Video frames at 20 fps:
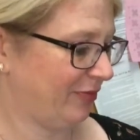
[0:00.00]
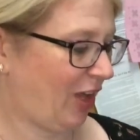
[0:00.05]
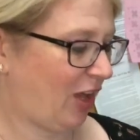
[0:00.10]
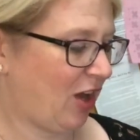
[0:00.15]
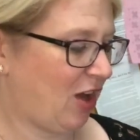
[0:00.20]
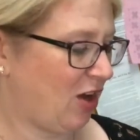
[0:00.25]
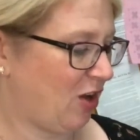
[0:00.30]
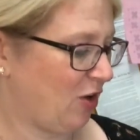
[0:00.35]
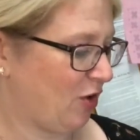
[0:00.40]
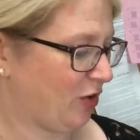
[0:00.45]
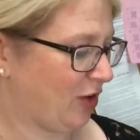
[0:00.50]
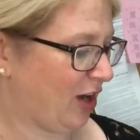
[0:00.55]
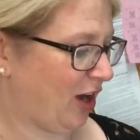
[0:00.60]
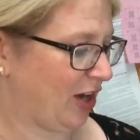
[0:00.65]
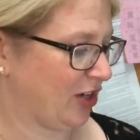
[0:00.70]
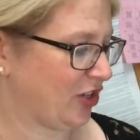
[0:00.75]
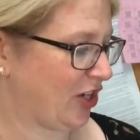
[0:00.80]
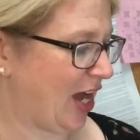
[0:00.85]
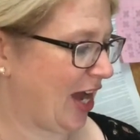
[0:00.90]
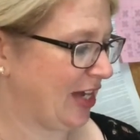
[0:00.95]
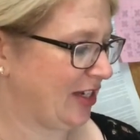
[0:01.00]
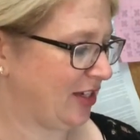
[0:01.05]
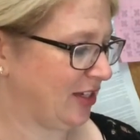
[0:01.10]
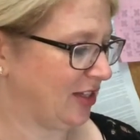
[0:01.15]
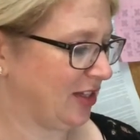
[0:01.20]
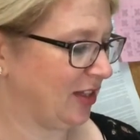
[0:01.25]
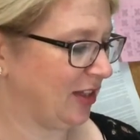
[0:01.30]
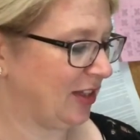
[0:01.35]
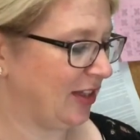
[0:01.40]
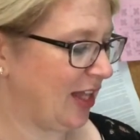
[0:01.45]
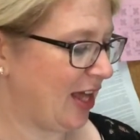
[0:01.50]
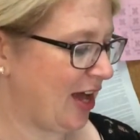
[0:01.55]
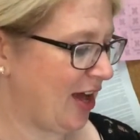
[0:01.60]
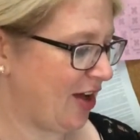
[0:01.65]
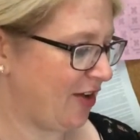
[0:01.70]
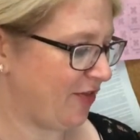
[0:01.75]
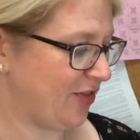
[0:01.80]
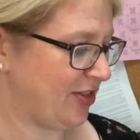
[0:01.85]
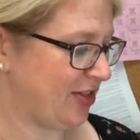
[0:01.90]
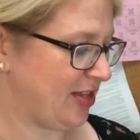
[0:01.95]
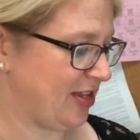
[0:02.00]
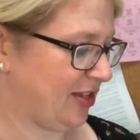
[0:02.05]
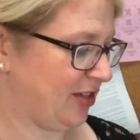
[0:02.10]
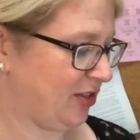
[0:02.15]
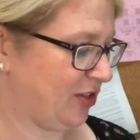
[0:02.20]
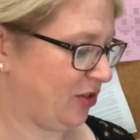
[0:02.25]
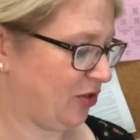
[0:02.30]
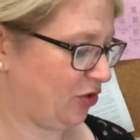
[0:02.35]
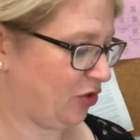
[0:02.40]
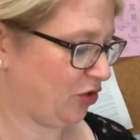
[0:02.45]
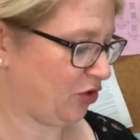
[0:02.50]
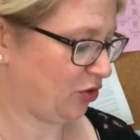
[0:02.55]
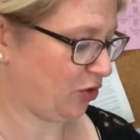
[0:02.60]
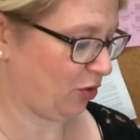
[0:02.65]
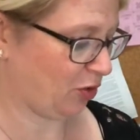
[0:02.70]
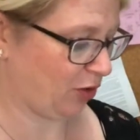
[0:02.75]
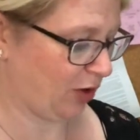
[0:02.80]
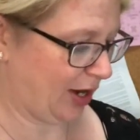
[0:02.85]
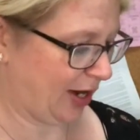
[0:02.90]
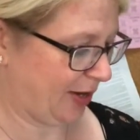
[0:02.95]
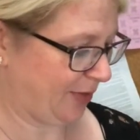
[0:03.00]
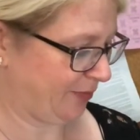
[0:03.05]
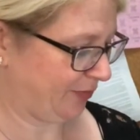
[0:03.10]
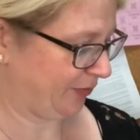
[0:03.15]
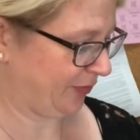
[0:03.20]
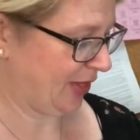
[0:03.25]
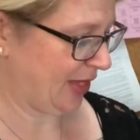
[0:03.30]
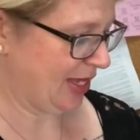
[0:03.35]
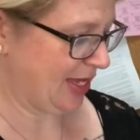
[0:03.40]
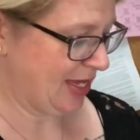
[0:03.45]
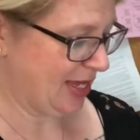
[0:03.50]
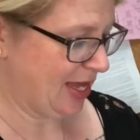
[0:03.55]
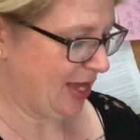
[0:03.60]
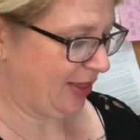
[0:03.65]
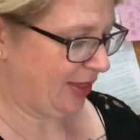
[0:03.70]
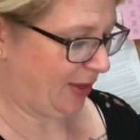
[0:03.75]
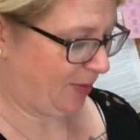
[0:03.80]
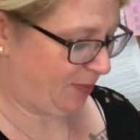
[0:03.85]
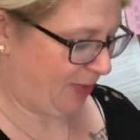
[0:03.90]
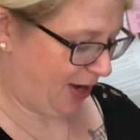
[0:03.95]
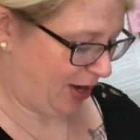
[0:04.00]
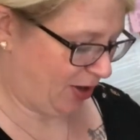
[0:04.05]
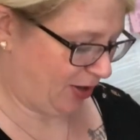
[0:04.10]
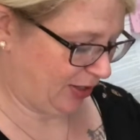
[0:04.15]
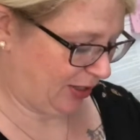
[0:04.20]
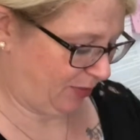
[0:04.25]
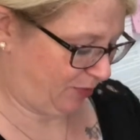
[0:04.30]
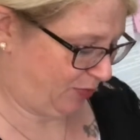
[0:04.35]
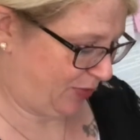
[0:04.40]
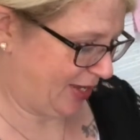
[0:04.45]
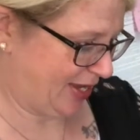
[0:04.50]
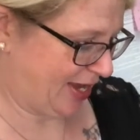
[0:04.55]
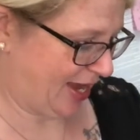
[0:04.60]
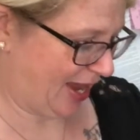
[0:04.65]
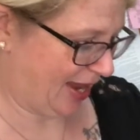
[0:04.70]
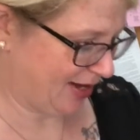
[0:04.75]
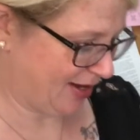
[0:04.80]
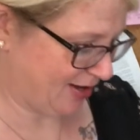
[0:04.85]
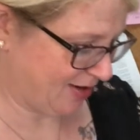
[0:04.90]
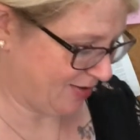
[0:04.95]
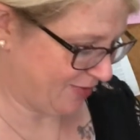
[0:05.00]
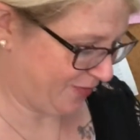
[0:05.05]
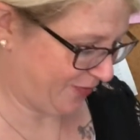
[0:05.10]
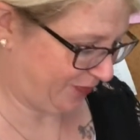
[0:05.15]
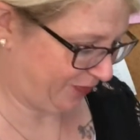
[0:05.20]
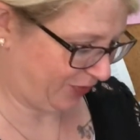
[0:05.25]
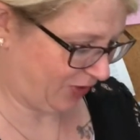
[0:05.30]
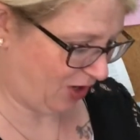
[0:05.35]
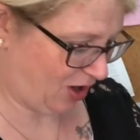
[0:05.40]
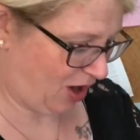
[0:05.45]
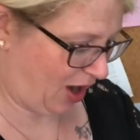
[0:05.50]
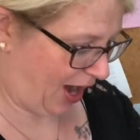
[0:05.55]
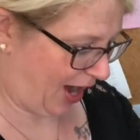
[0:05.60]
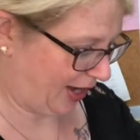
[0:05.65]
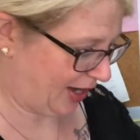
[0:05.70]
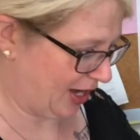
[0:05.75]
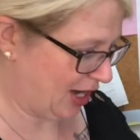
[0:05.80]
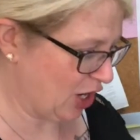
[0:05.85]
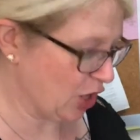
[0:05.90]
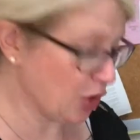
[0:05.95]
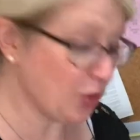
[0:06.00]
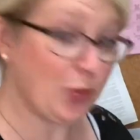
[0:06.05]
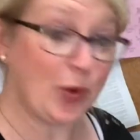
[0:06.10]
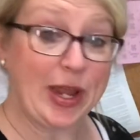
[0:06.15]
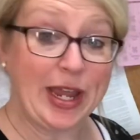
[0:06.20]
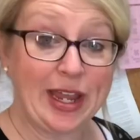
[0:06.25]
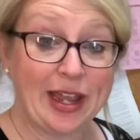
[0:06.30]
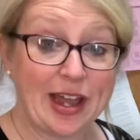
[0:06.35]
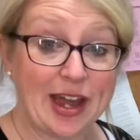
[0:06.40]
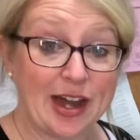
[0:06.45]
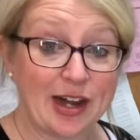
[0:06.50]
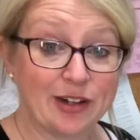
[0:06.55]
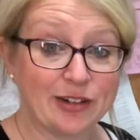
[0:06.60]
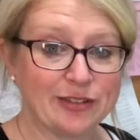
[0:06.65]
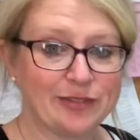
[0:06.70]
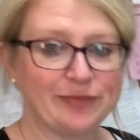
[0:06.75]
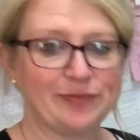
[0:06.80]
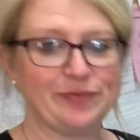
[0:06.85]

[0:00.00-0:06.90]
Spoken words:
Oh gosh, I just love this story. The Bear and the Piano. All right, here we go.